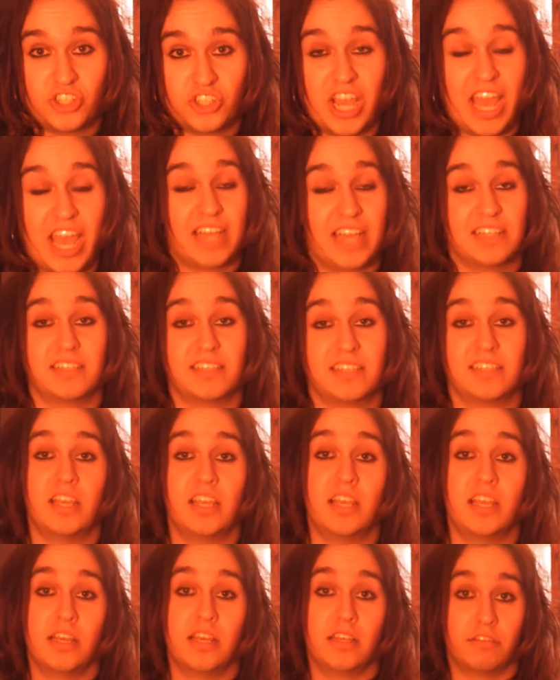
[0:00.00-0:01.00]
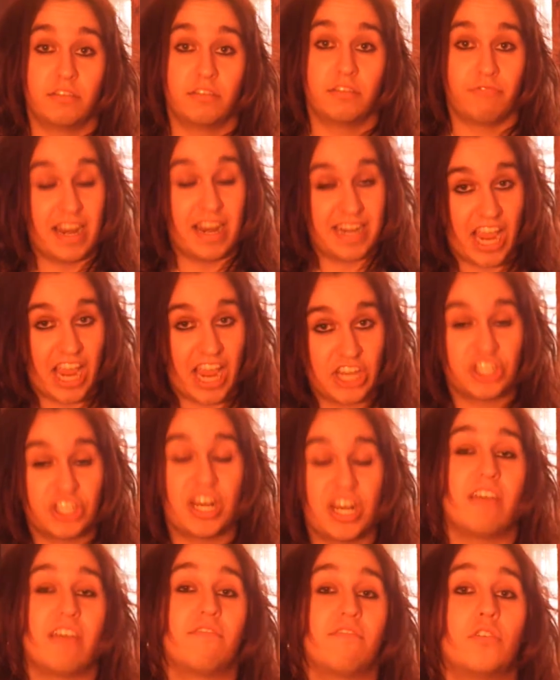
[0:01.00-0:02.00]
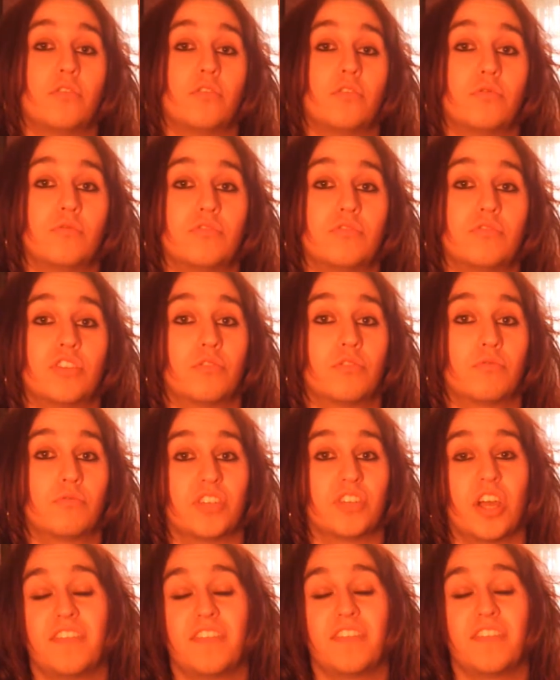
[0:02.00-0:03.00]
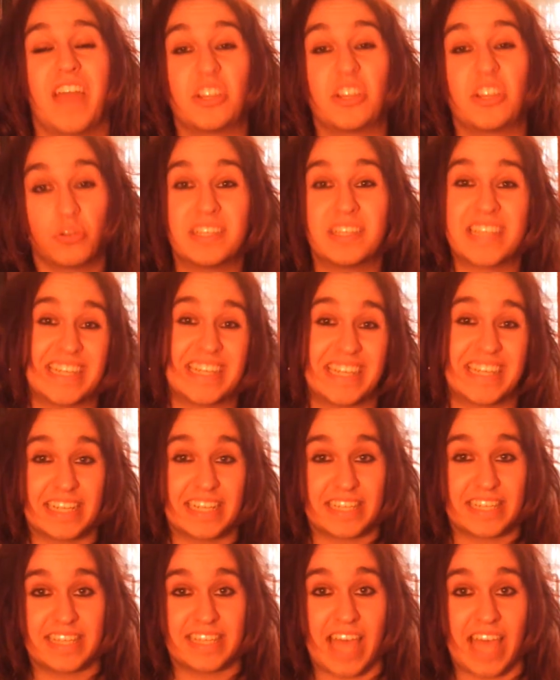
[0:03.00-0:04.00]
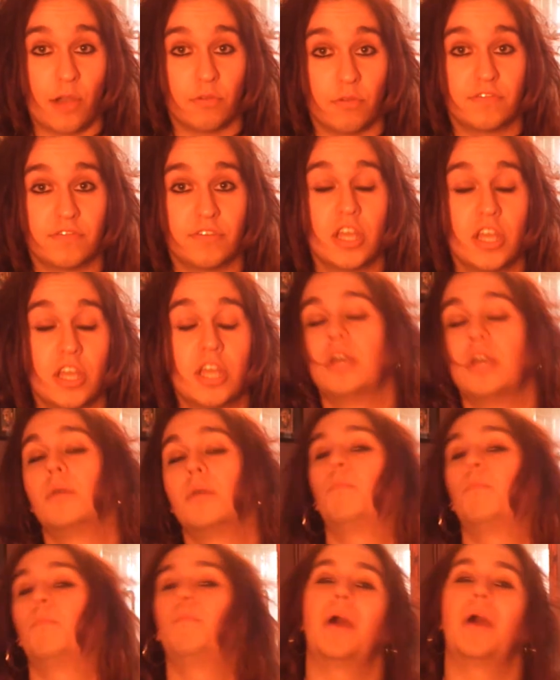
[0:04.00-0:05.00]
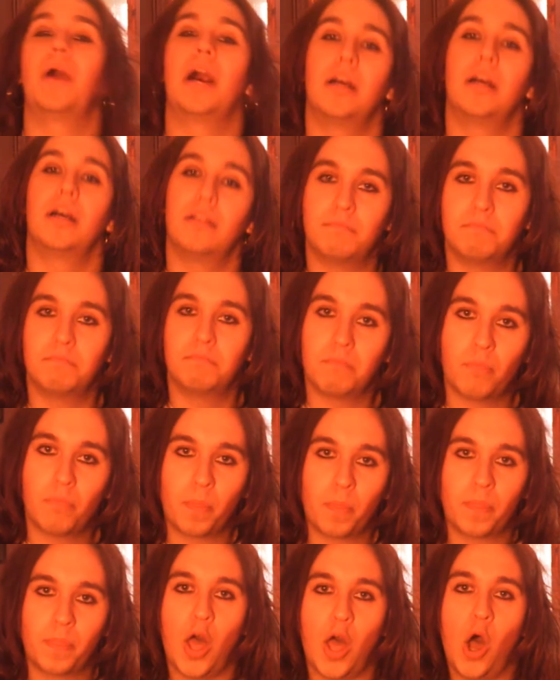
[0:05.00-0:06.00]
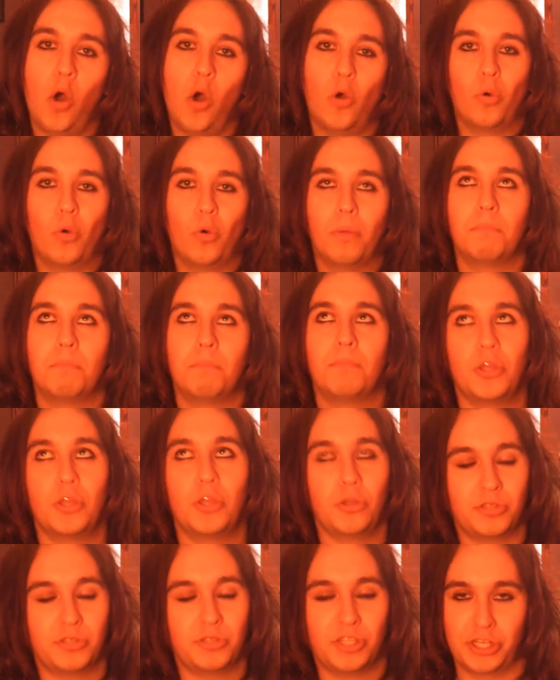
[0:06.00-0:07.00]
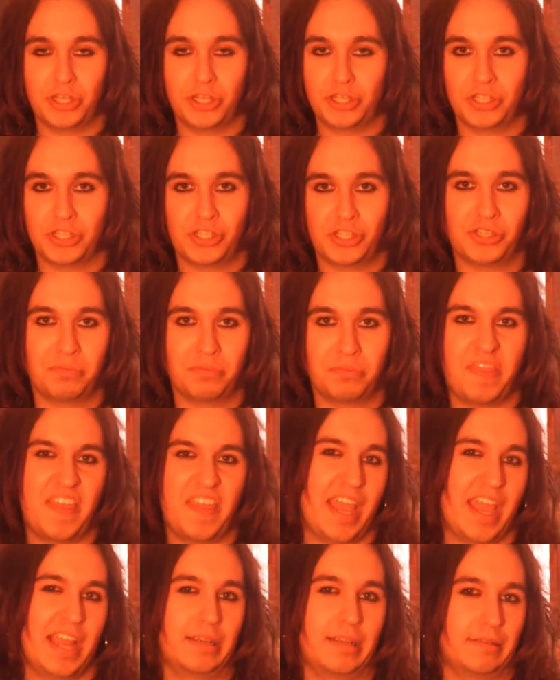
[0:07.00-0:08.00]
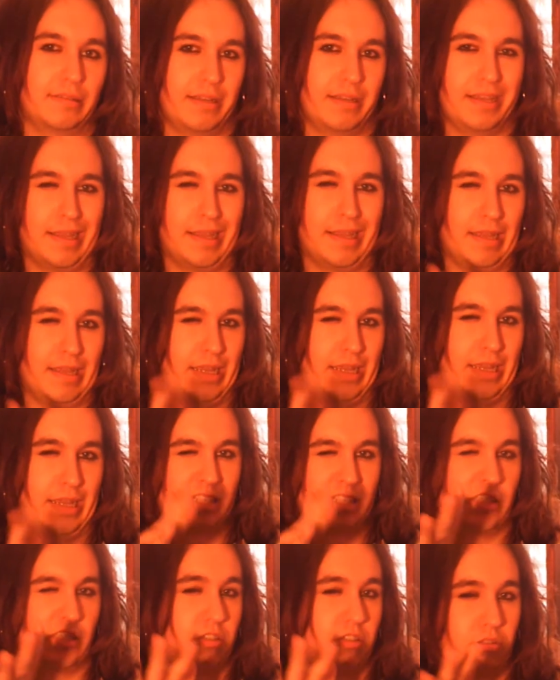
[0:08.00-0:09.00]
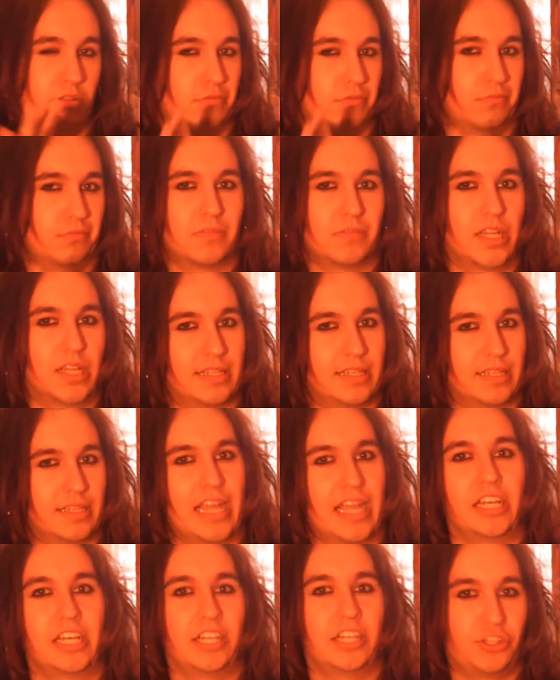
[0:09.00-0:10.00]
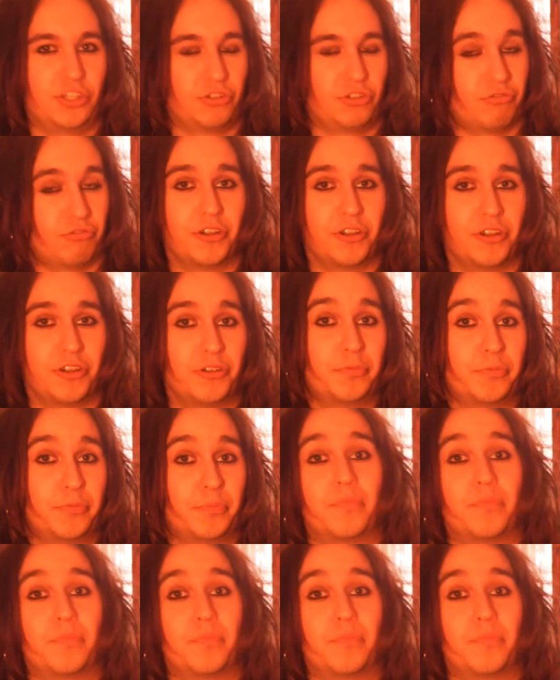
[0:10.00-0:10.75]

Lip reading: as the radiation levels and also the actual setting itself. But the whole mutant thing isn't exactly true,